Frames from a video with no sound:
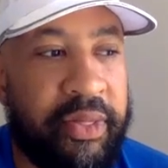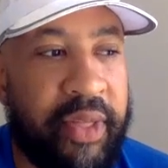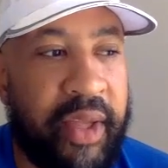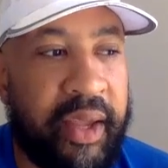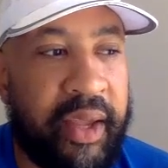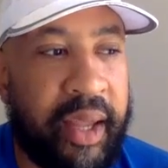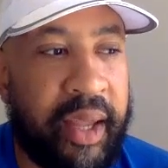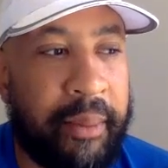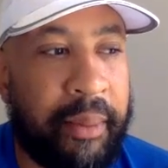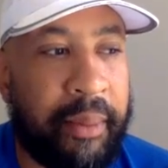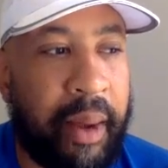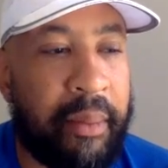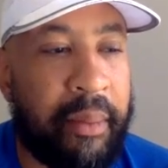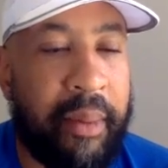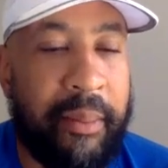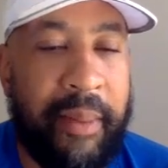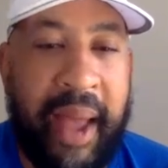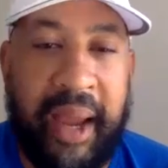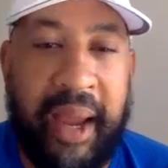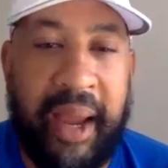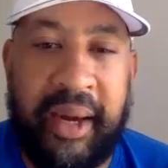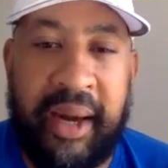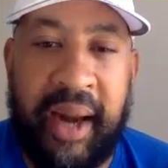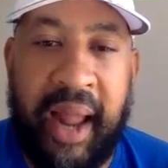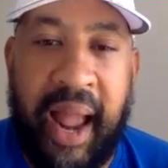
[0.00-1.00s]
think I'm coming
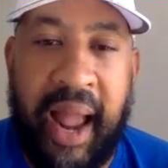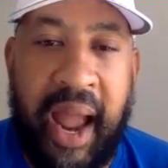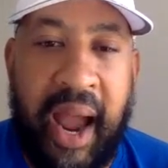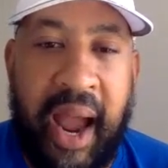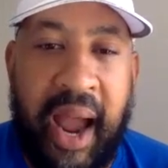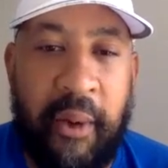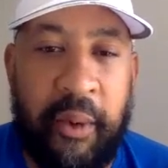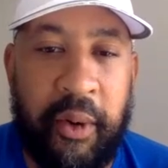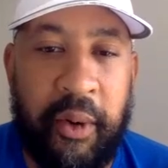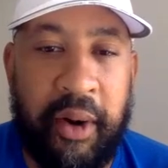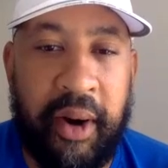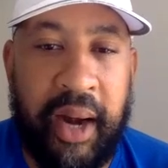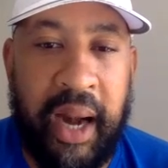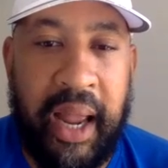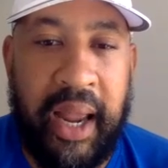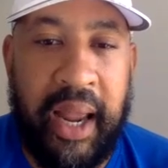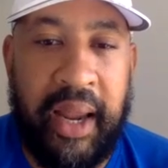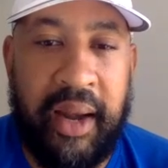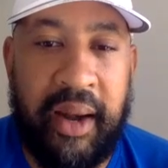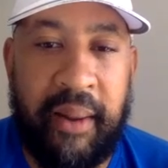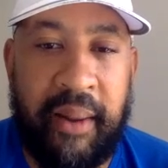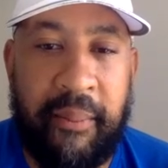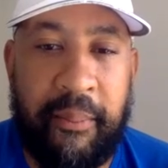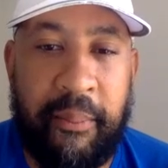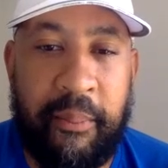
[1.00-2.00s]
back in an hour, and I
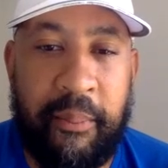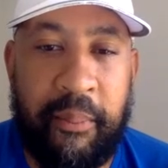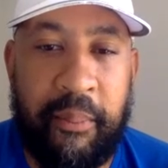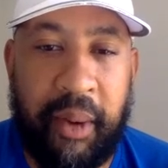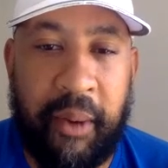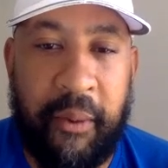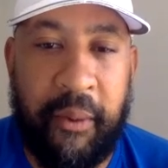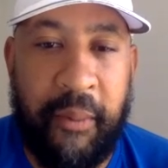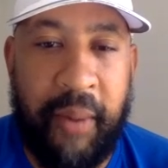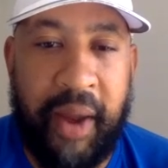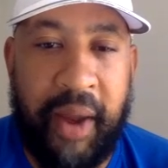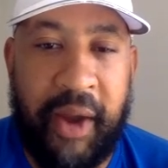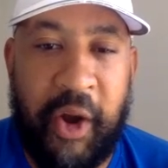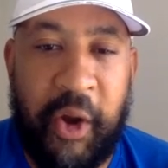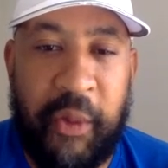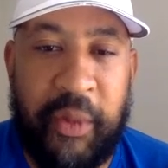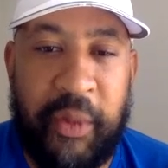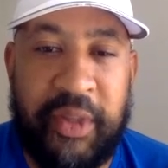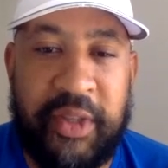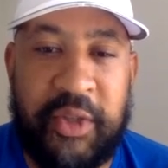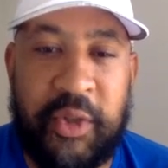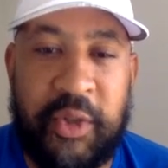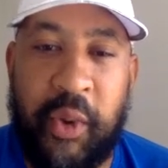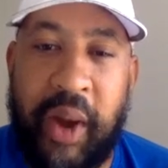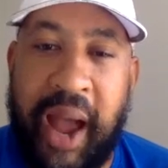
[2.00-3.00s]
end up coming back
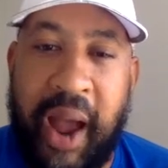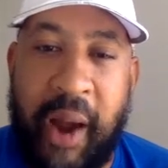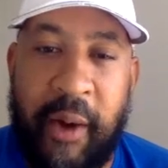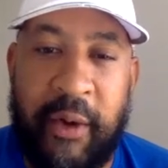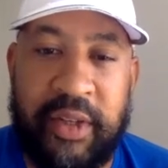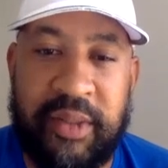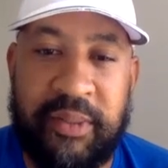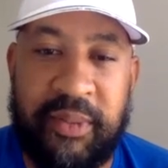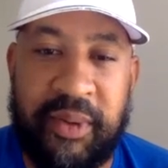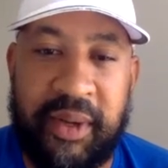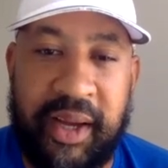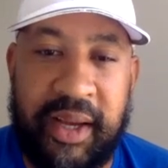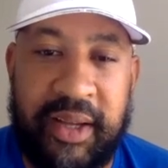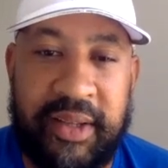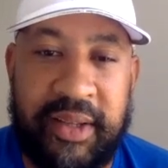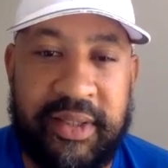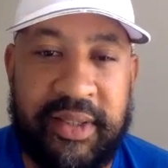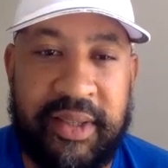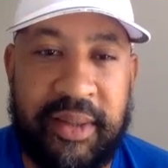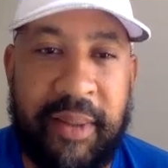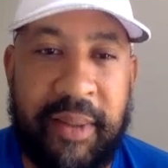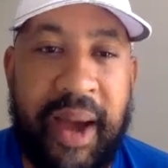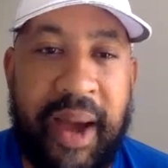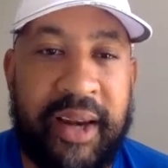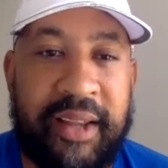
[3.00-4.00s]
home in 2 hours
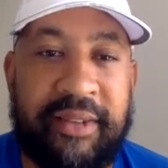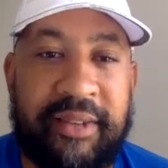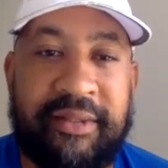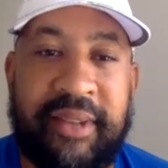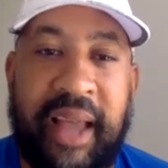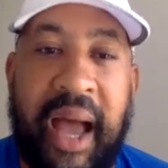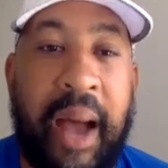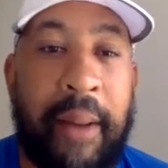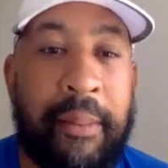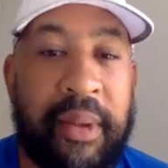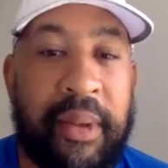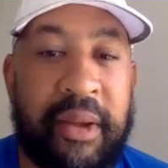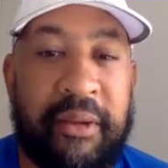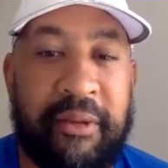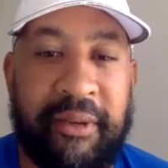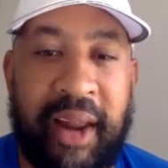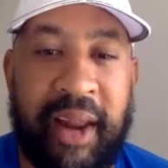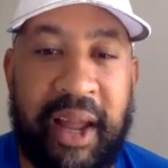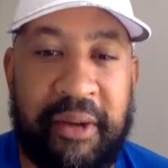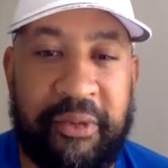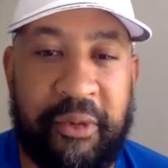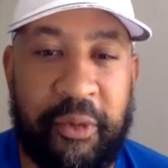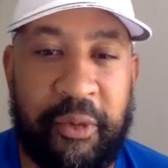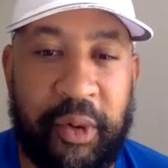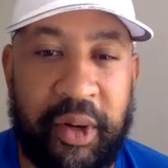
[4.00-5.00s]
because somebody stopped me for
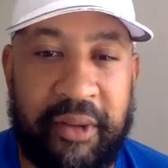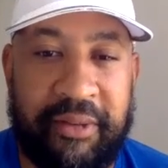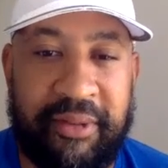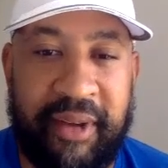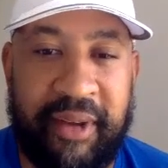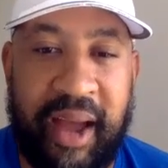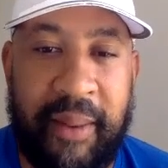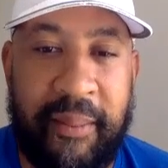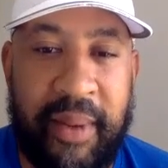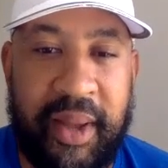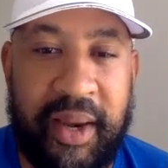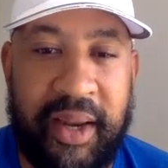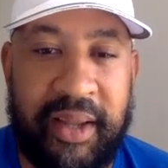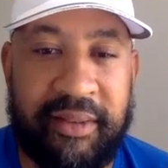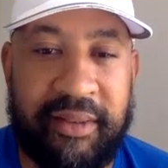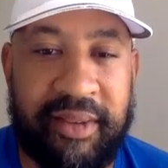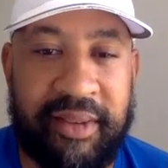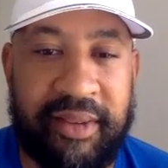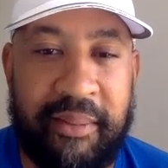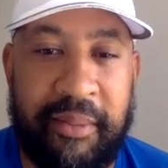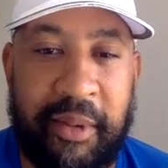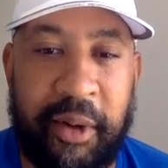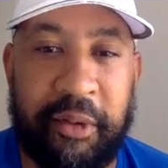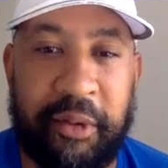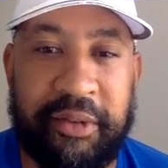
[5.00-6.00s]
like 45
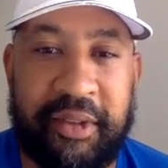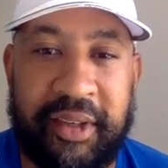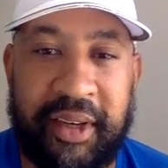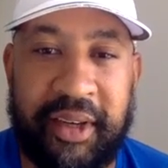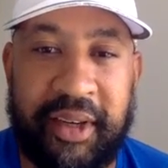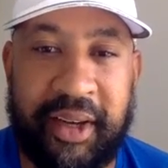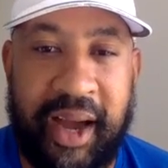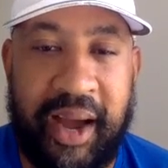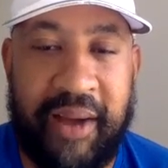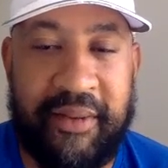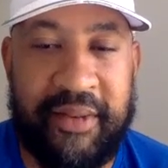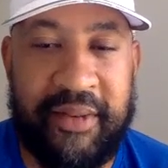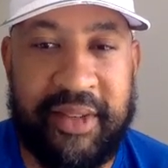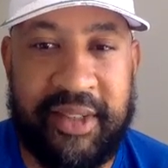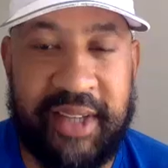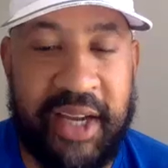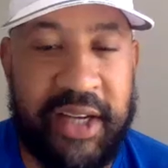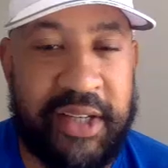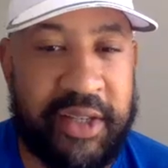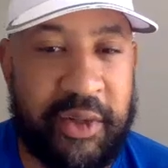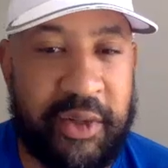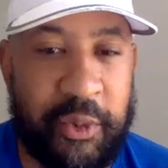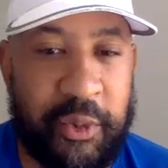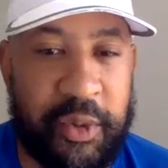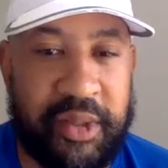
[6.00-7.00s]
minutes, and most of the
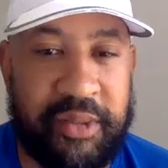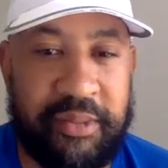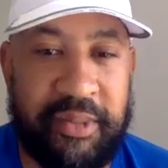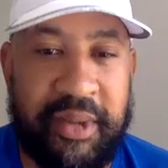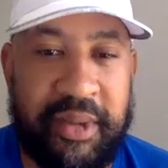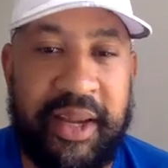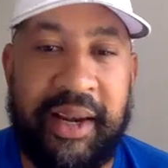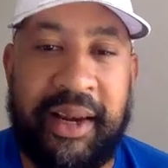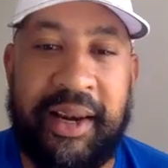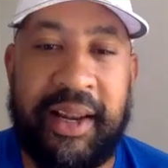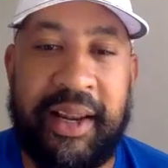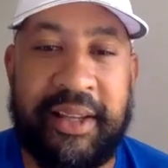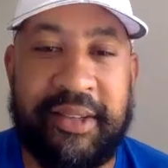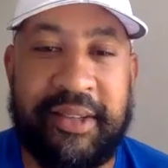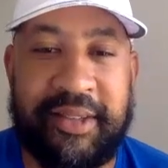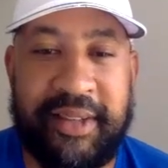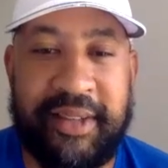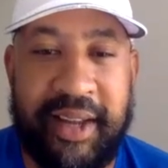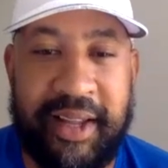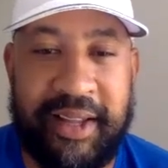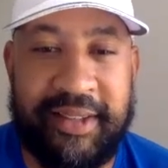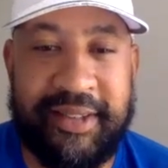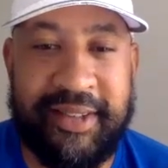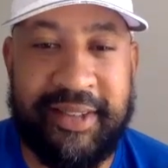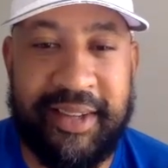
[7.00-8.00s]
conversation was me
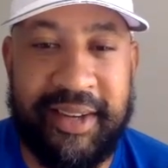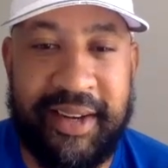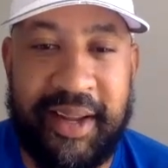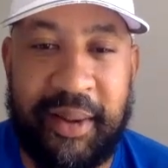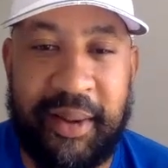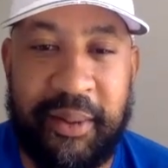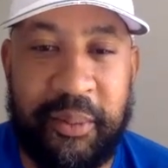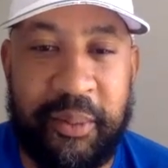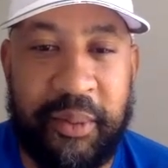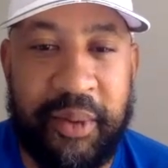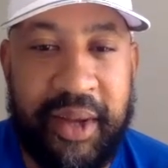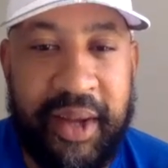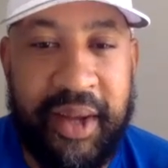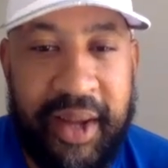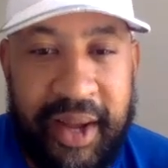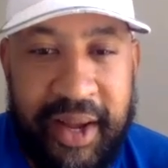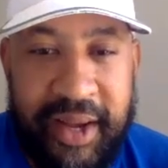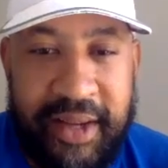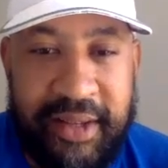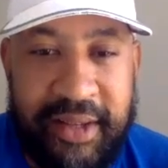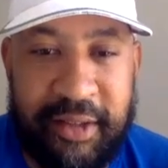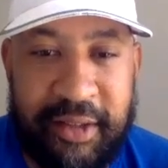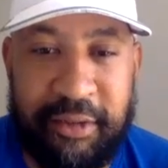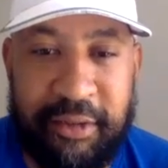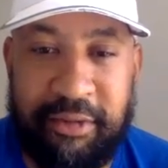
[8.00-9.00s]
listening to them
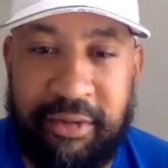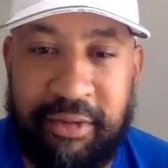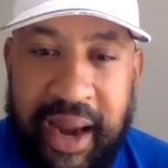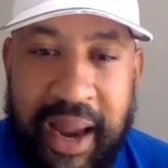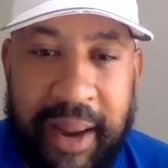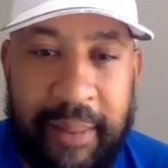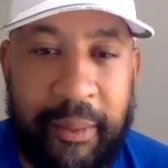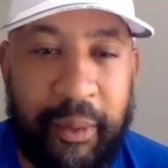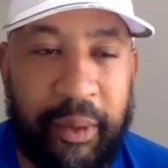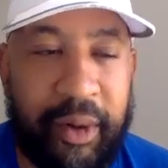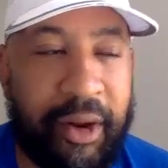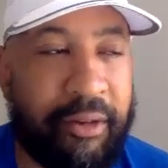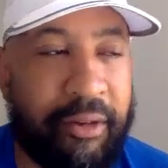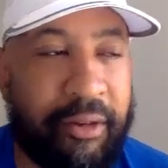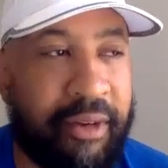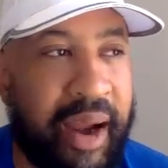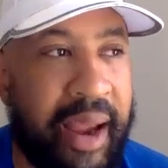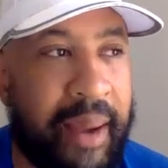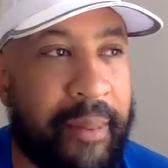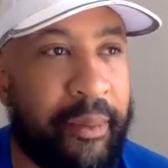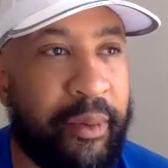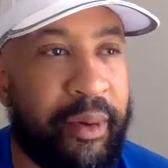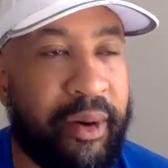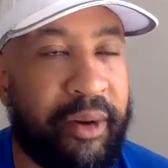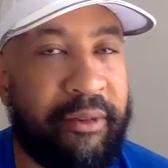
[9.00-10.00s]
just ramble and
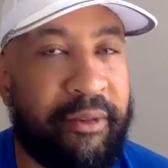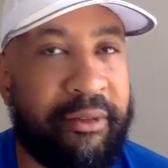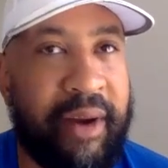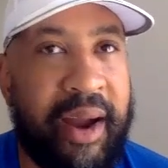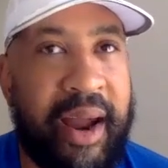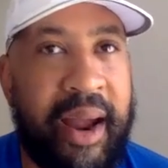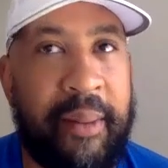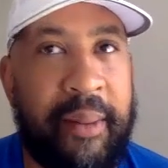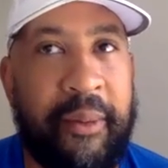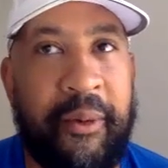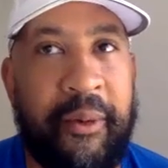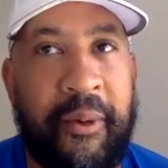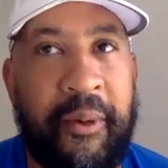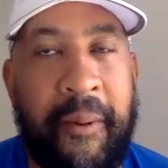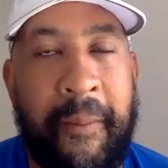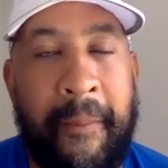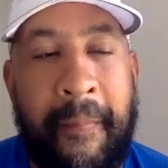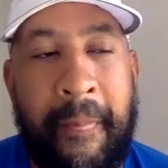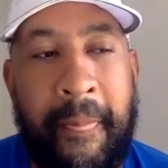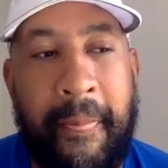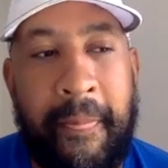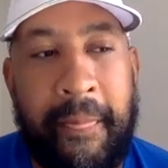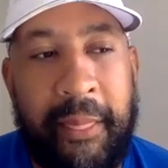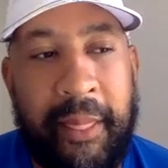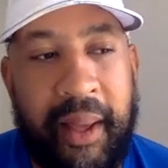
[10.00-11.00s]
ramble and ramble.
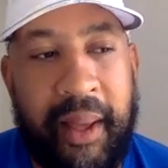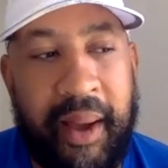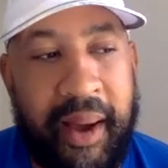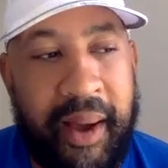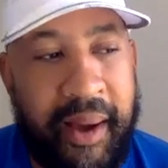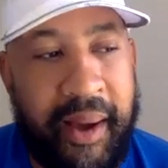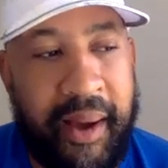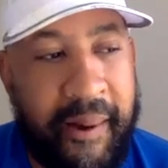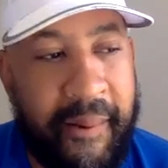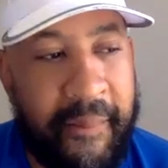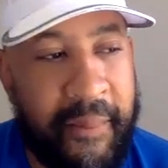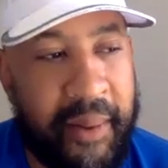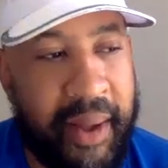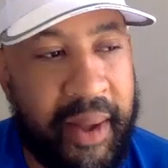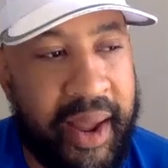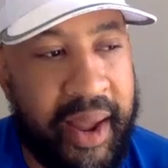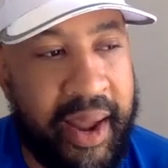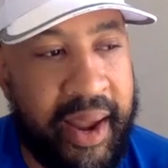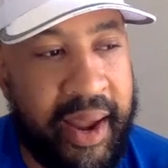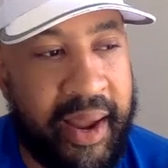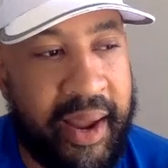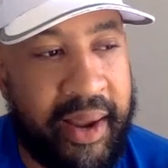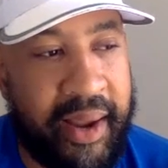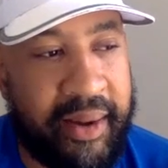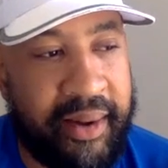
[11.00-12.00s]

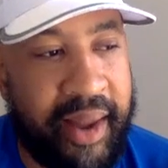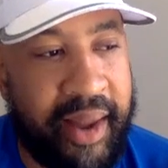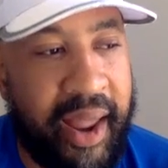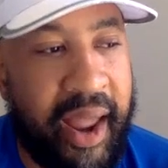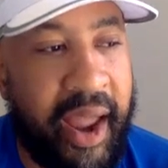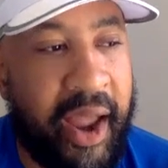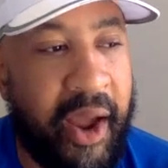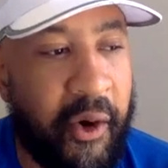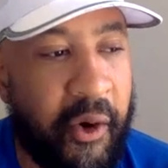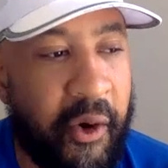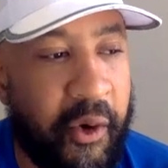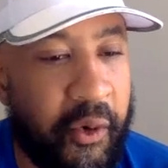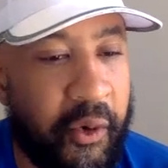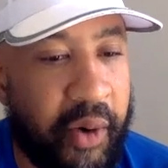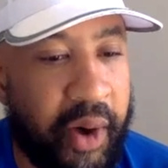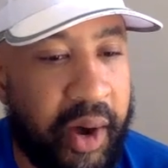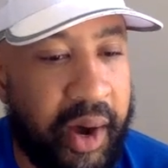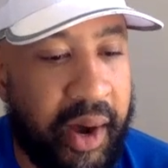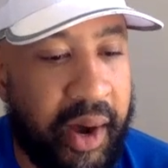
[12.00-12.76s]
And now